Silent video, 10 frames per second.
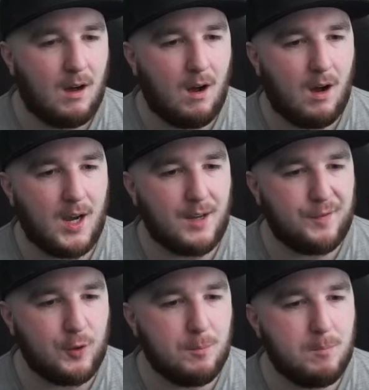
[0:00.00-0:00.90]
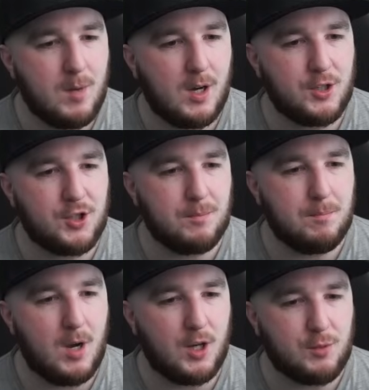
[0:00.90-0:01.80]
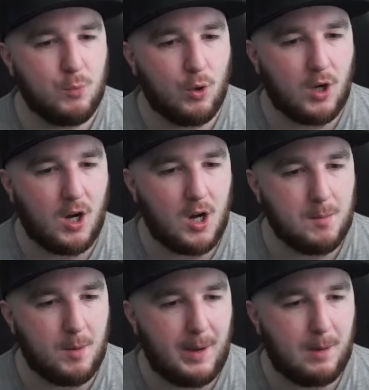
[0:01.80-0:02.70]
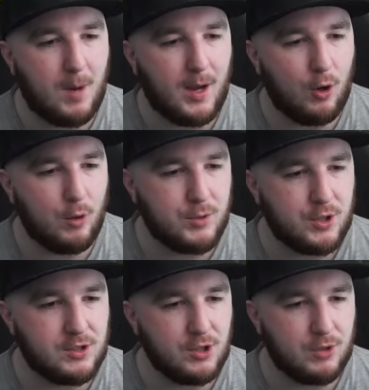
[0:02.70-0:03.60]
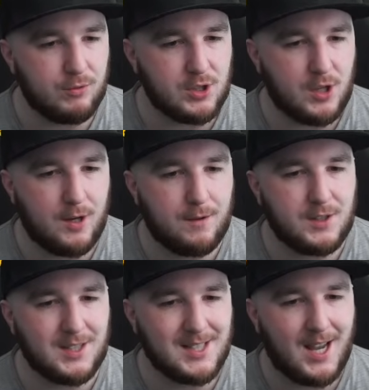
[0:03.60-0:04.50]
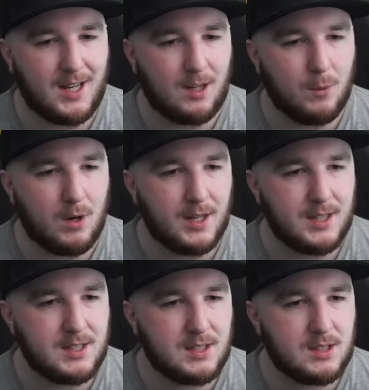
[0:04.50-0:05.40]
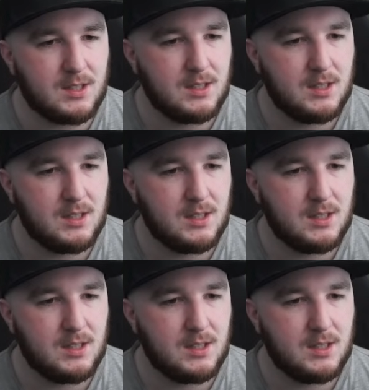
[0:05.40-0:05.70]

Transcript: I feel much, much more calm about my options on the reserves attacking-wise.